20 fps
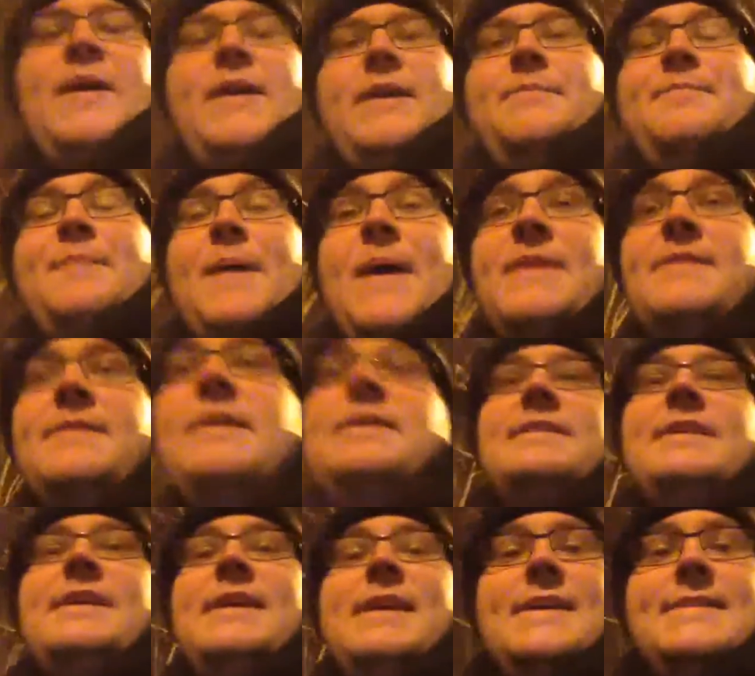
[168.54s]
a pay-
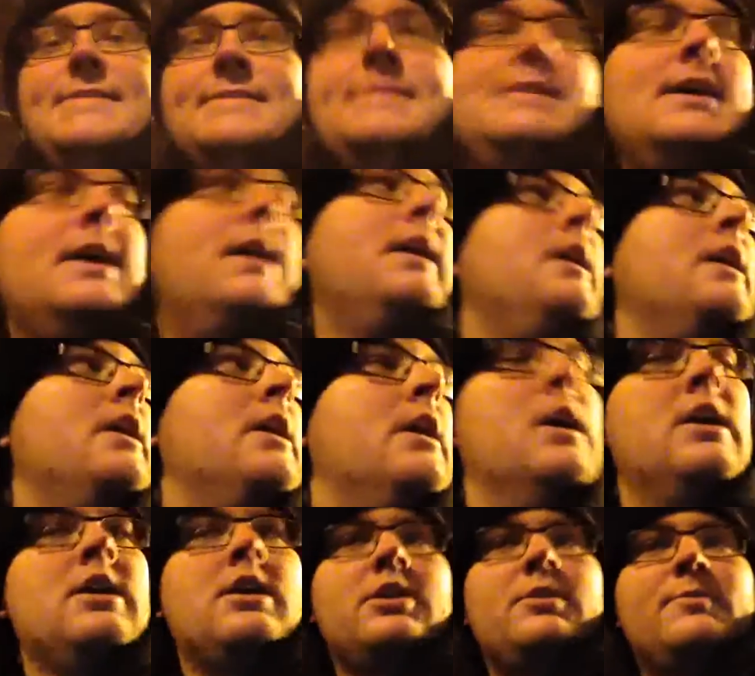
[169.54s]
Payday the Heist.
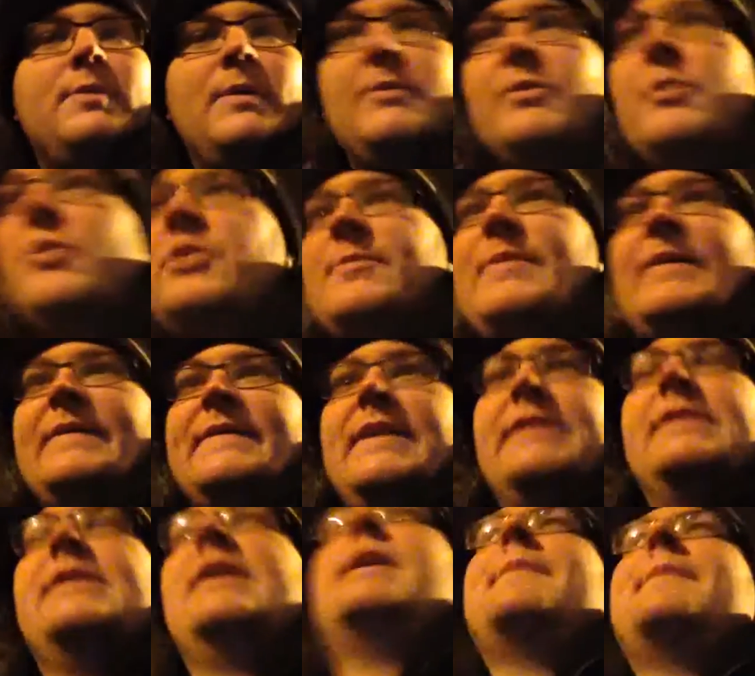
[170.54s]
You probably heard
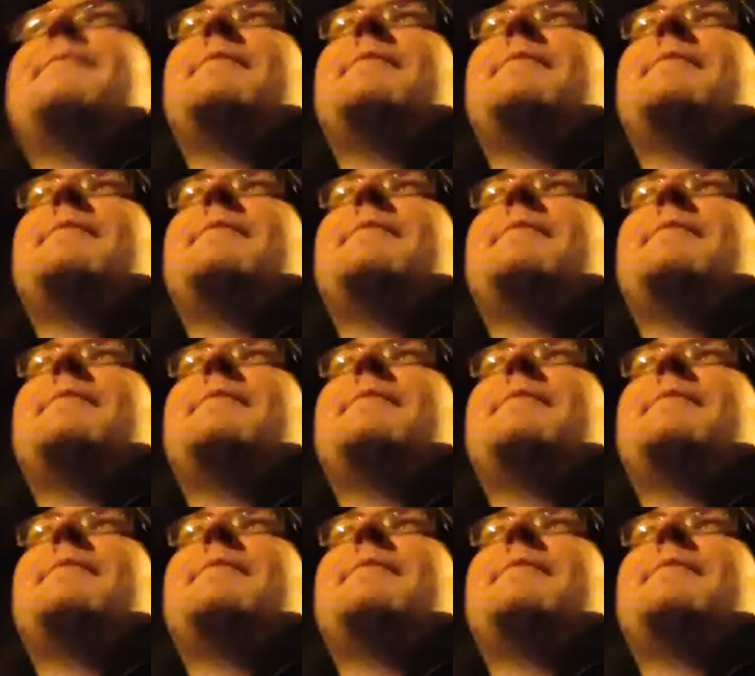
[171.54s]
about that